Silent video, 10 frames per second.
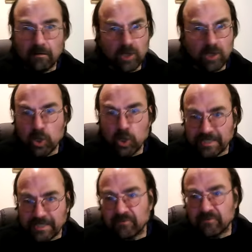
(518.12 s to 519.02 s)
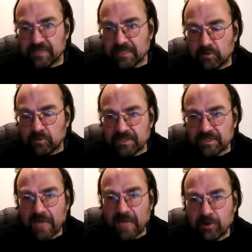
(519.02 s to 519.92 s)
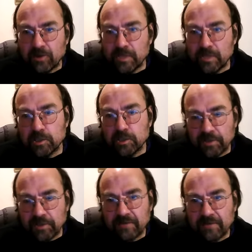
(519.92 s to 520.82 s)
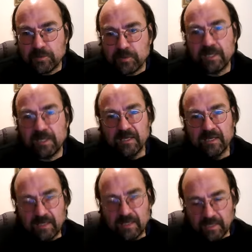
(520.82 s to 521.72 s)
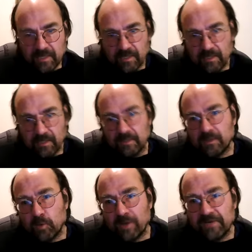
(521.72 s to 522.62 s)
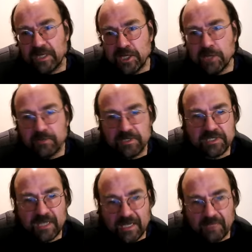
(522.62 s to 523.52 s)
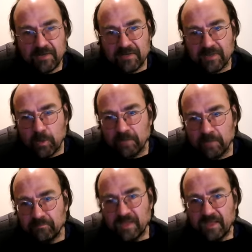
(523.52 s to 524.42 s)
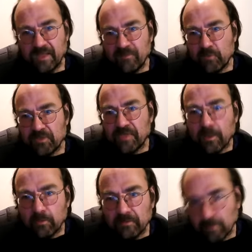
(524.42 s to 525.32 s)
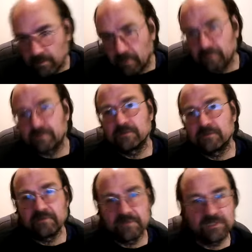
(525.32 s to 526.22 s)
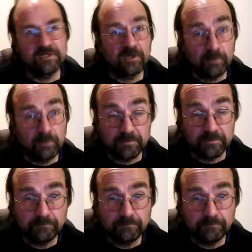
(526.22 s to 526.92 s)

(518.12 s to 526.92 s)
learning, for example, so how do we learn? How do we acquire any new understanding of anything? Well, if we think we've got the whole story to start with,